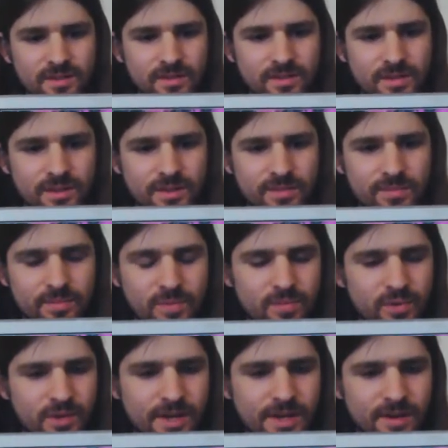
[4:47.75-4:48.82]
The
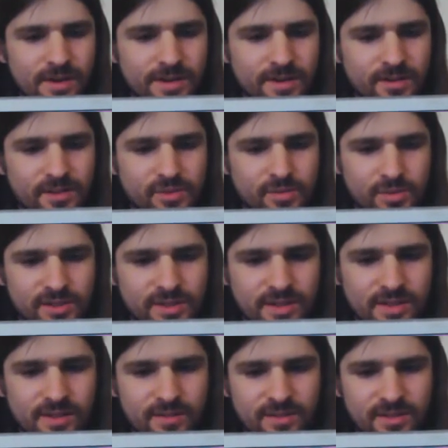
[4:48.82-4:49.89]
playing on here is
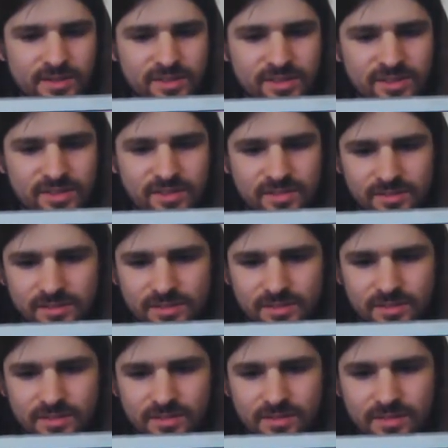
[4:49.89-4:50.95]
ridiculous.
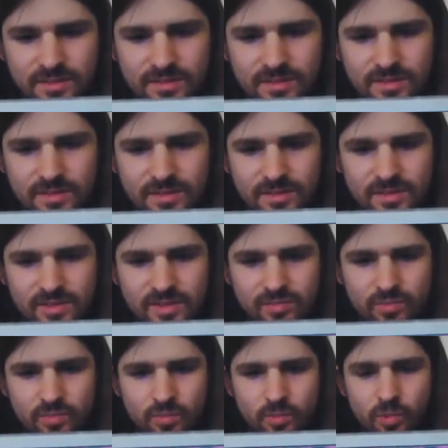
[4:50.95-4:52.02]
It's
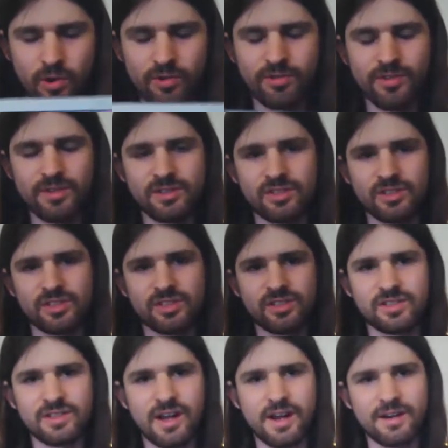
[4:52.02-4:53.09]
worth it
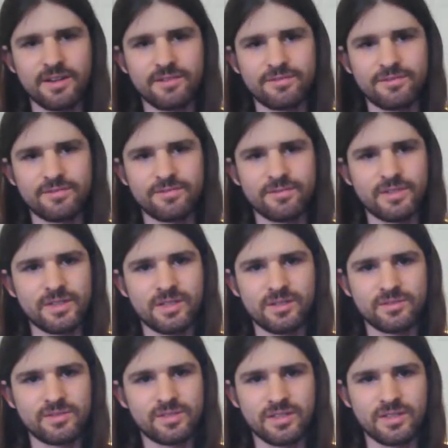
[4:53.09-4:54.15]
just kind of,
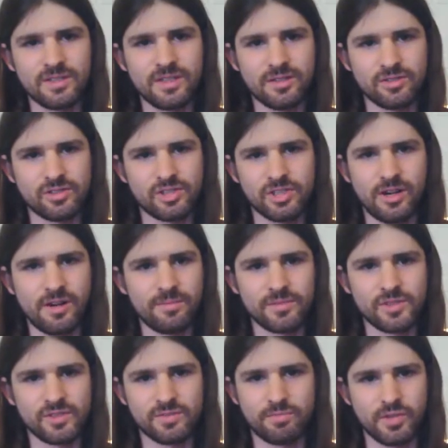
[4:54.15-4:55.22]
to hear
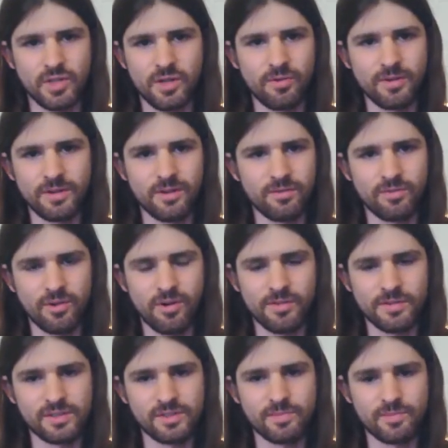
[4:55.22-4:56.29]
Sean just blowing over all
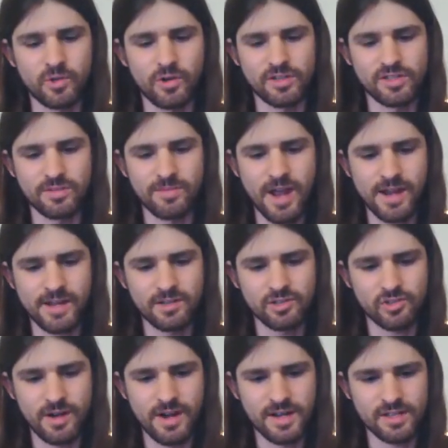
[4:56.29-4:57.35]
these crazy backing
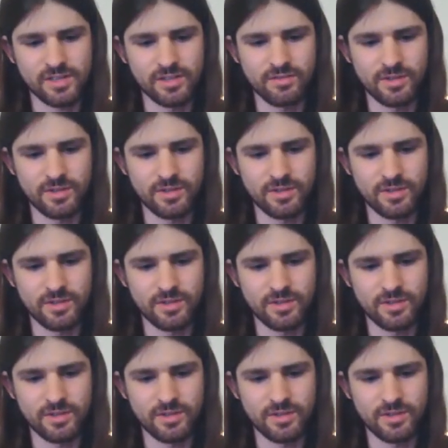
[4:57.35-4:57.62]
tracks.